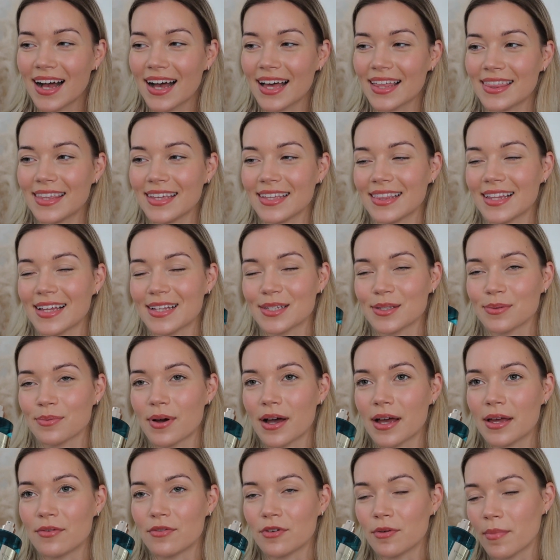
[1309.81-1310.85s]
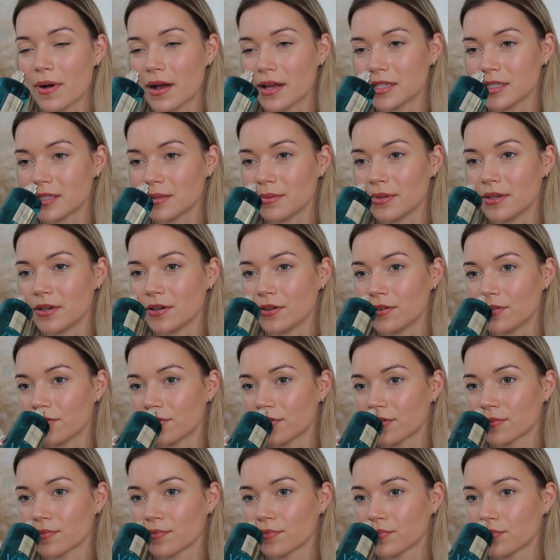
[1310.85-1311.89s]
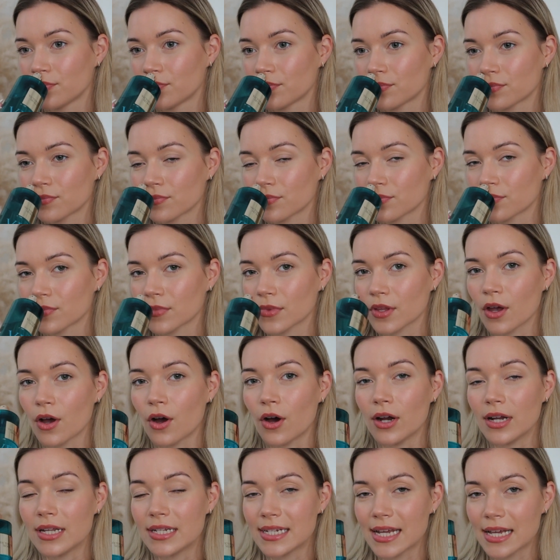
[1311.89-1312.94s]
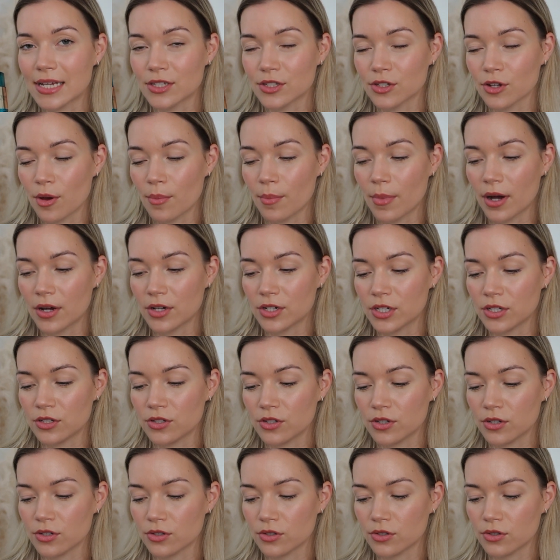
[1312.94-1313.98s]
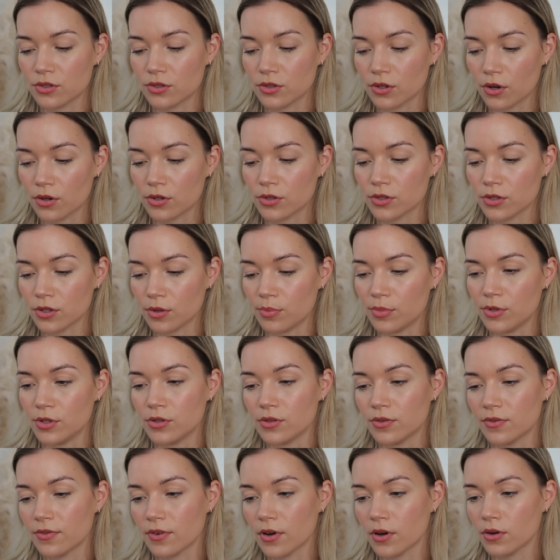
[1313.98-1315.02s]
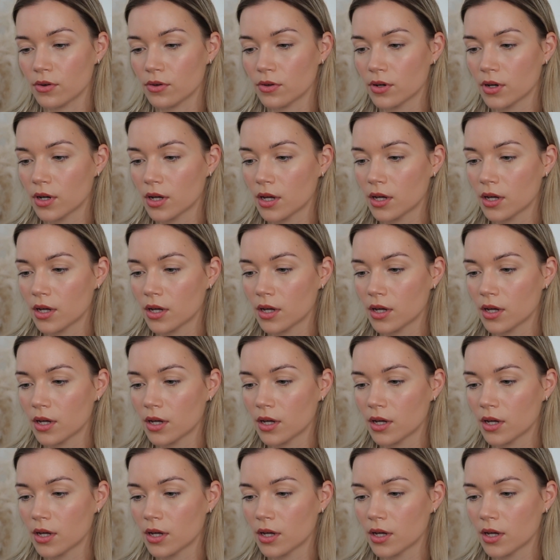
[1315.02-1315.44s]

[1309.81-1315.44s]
I think that's why it reminds me of holiday so much. It's just so beautiful.